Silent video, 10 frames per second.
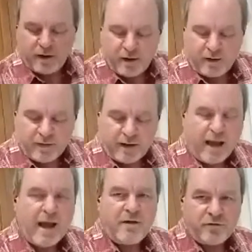uh, that
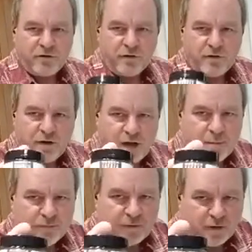has the
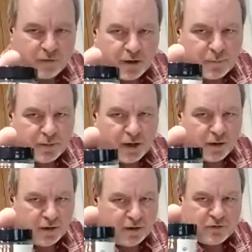name of another company
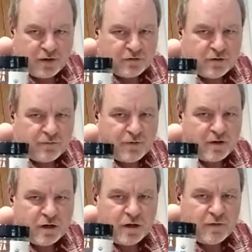on it. It says
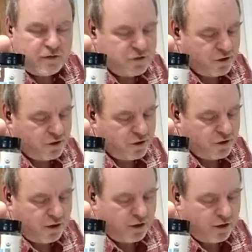LaFaza on the
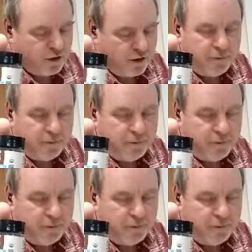jar.